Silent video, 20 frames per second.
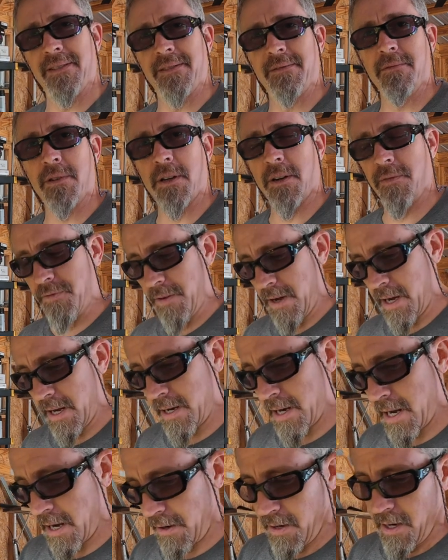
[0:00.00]
gonna find
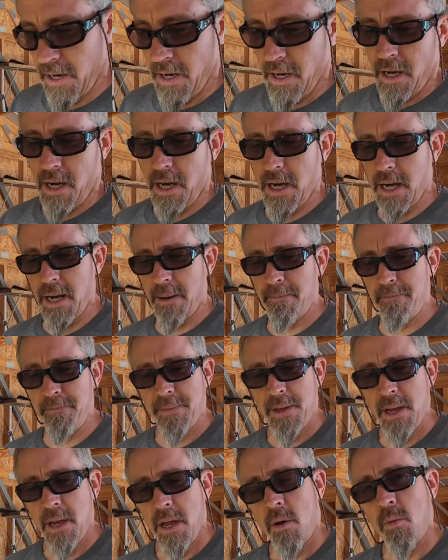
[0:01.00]
out.
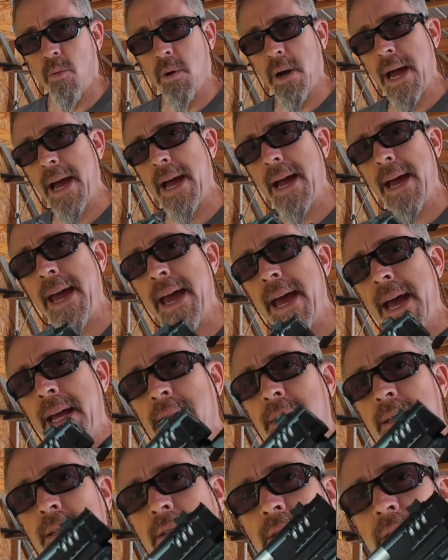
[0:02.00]
When I
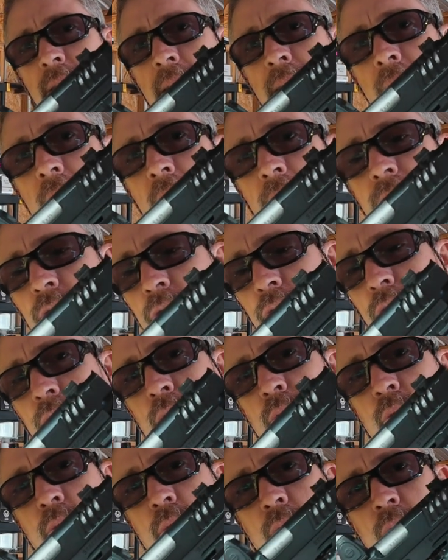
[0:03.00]
had this sent out
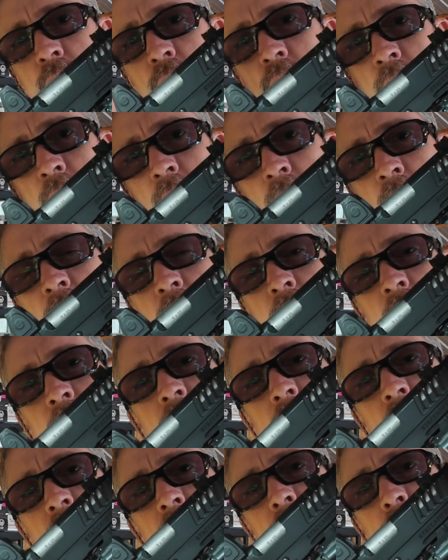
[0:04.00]
to
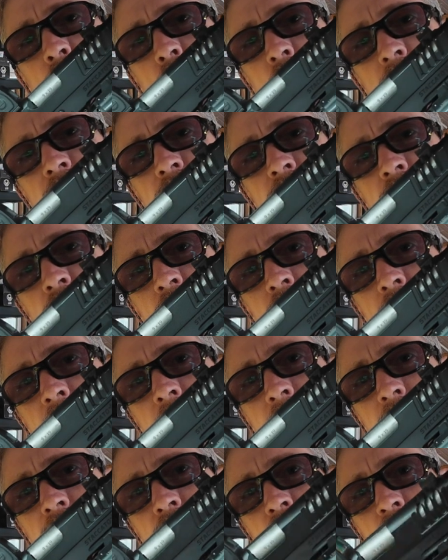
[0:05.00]
Monsoon
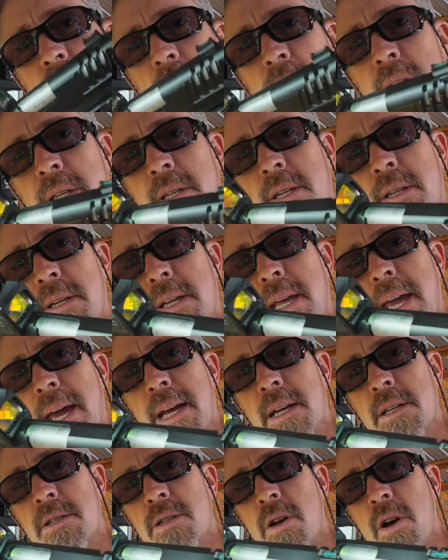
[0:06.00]
Tactical and they did the
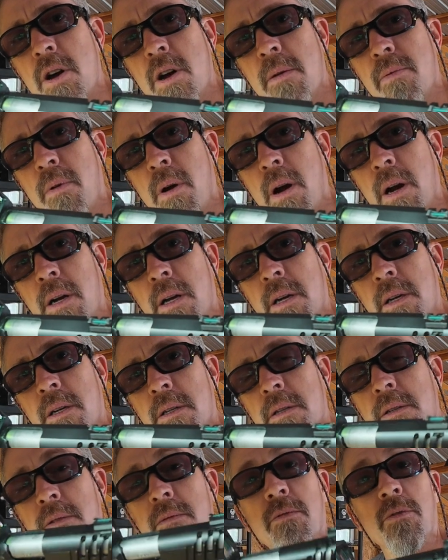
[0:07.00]
Genghis comp work,
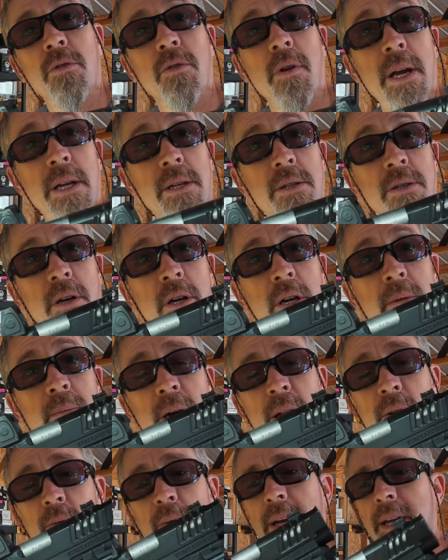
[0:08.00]
great job
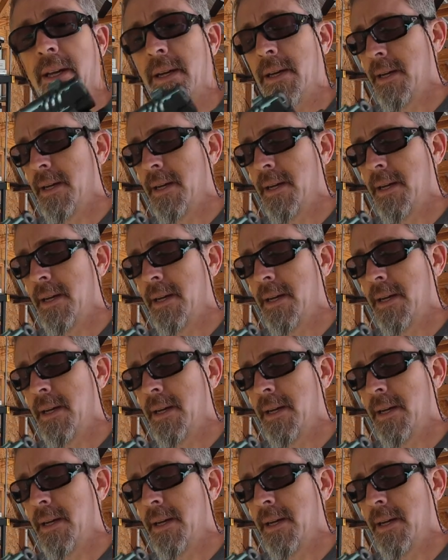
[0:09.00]
by the way.